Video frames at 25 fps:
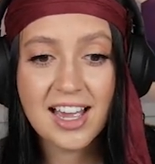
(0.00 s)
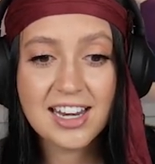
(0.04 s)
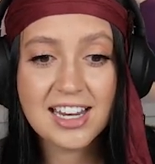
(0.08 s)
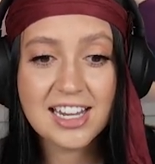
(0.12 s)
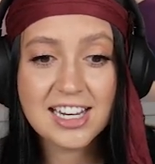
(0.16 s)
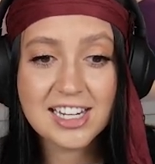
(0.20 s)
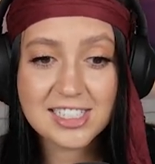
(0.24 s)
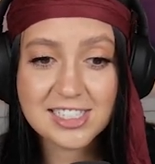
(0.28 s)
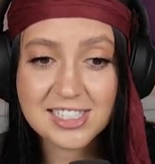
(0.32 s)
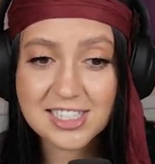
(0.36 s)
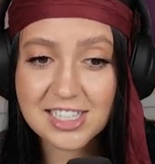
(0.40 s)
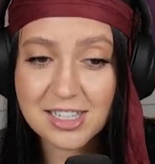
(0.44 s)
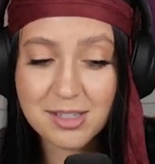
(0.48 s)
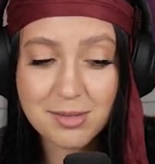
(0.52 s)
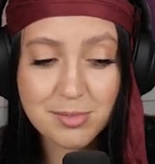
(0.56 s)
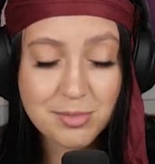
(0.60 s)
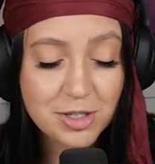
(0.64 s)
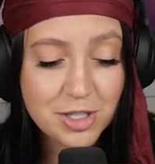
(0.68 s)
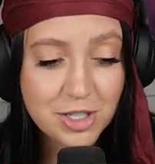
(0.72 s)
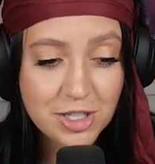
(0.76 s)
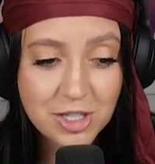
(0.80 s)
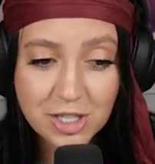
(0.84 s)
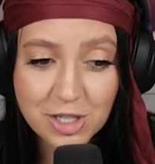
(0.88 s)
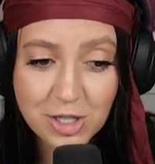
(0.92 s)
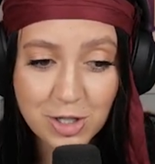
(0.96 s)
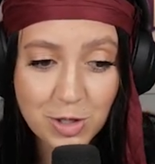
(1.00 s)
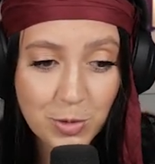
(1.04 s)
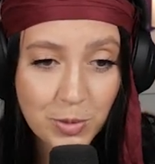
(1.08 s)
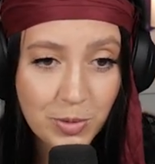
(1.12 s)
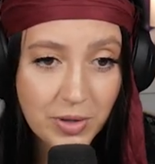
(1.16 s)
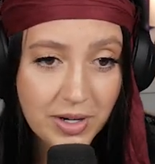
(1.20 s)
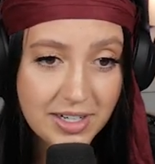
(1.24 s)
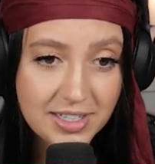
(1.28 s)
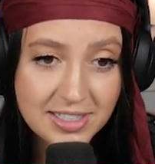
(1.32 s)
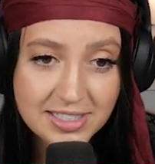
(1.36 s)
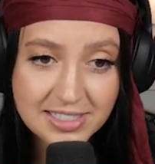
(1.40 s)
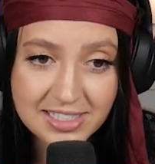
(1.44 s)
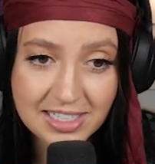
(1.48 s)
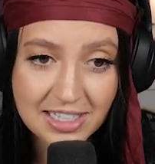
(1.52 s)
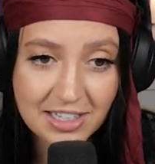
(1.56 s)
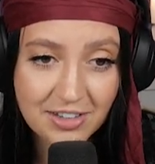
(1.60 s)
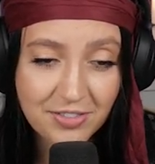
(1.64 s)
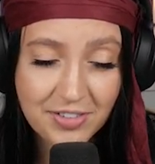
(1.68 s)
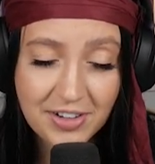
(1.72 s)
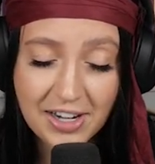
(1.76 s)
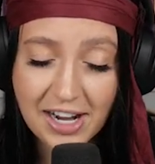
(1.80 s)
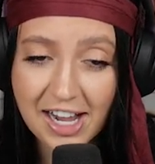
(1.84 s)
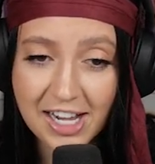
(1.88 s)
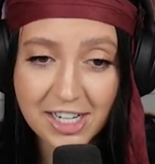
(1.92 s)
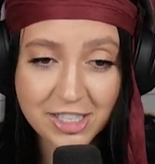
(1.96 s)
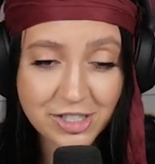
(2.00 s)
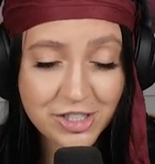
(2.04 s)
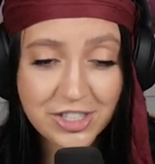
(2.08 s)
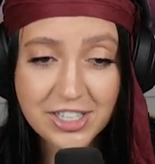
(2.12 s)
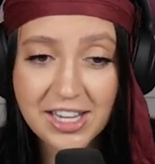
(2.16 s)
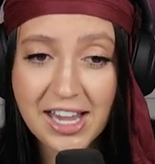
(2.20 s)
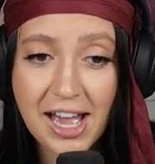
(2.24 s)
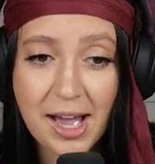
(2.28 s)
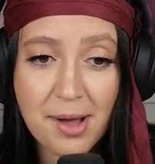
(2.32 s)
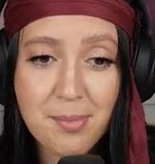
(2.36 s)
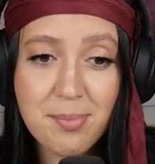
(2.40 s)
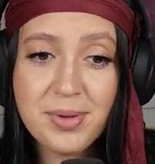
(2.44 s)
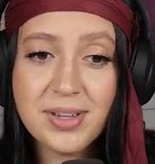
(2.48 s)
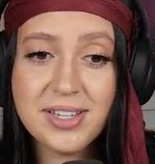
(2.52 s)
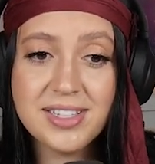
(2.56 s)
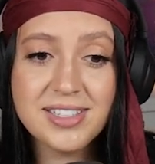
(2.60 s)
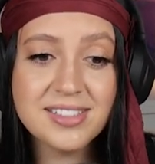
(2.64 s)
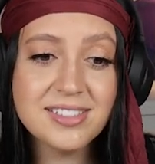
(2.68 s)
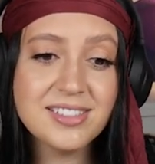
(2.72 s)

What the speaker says: I need to see the new one and see if it actually happens.